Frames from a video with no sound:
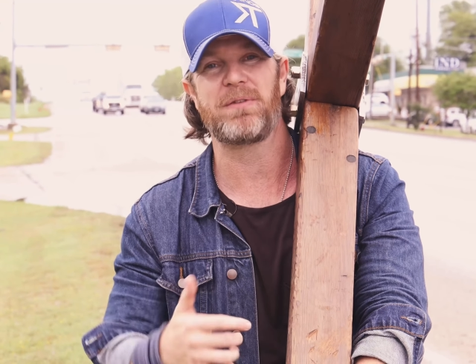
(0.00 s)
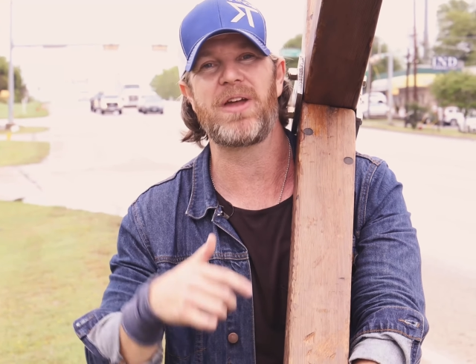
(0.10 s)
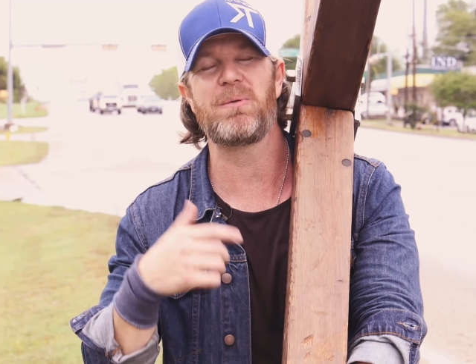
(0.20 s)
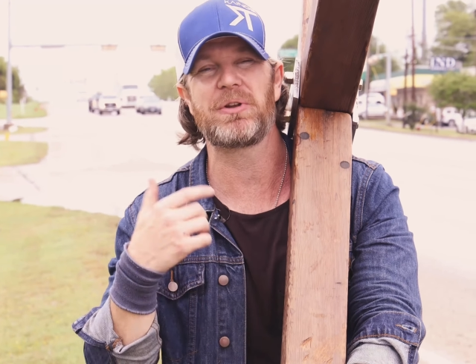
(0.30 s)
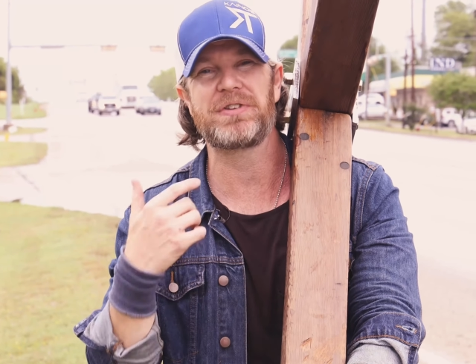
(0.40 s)
if
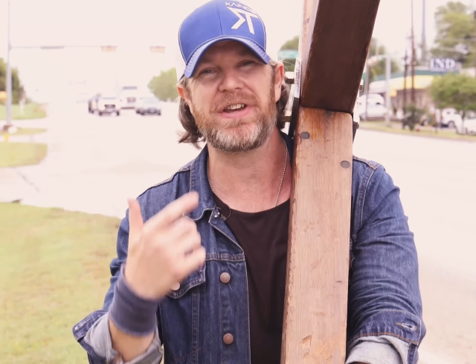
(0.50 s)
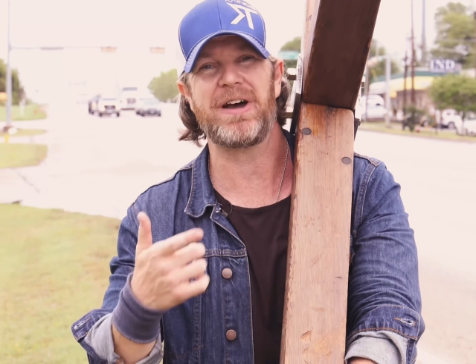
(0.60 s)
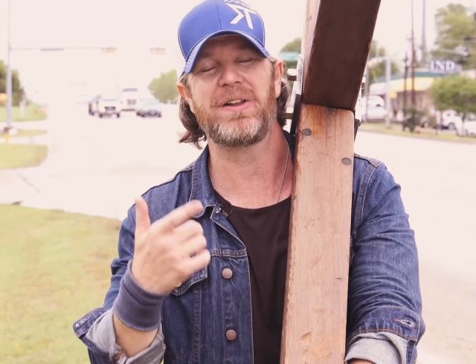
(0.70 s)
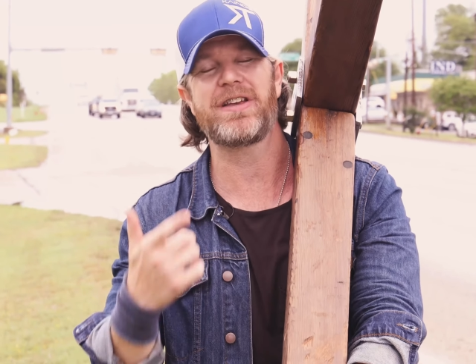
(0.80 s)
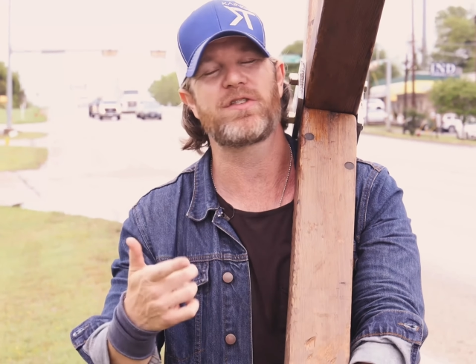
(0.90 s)
they will
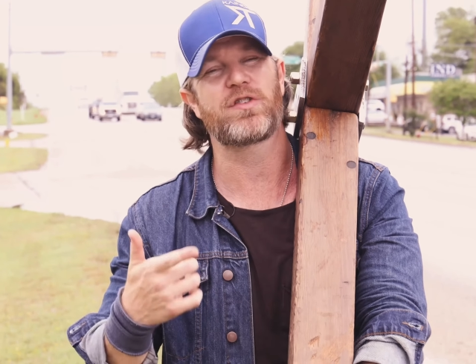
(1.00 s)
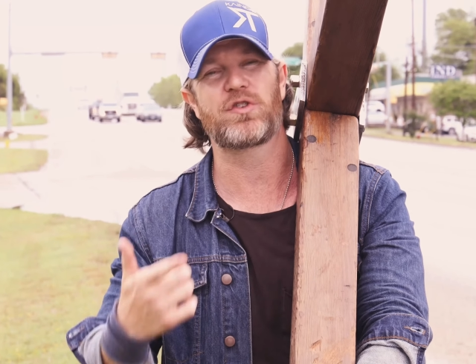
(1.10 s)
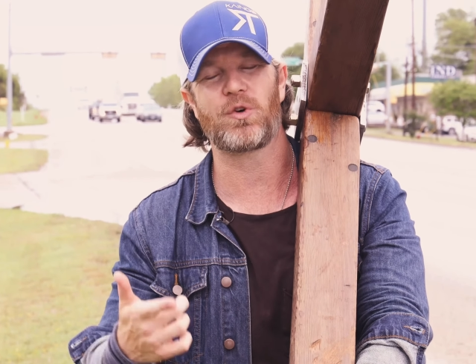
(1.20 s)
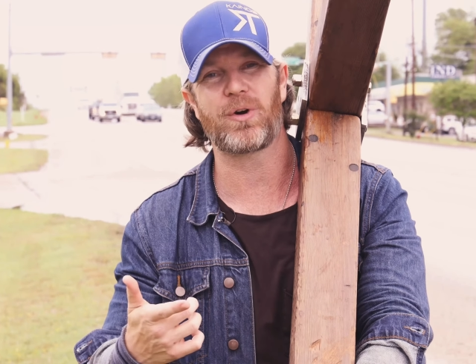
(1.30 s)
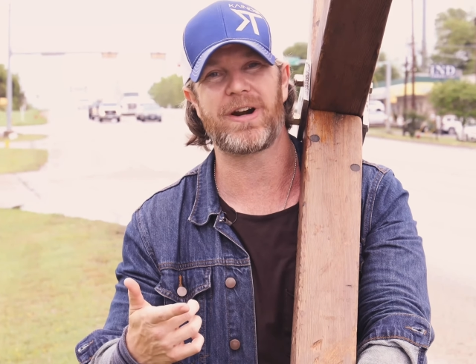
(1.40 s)
tell his
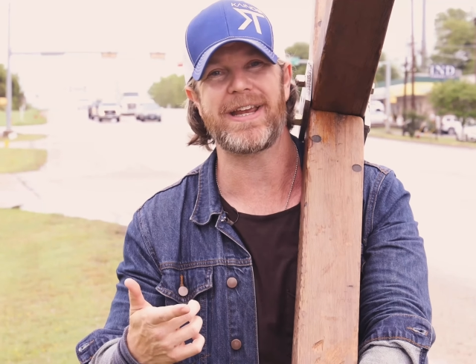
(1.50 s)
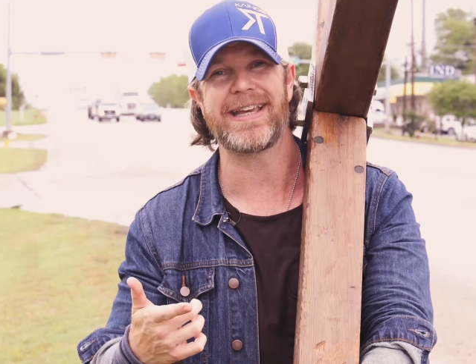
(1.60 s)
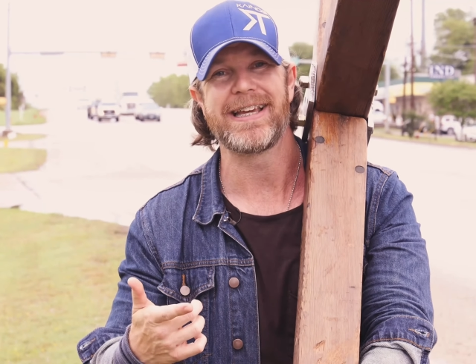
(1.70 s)
story.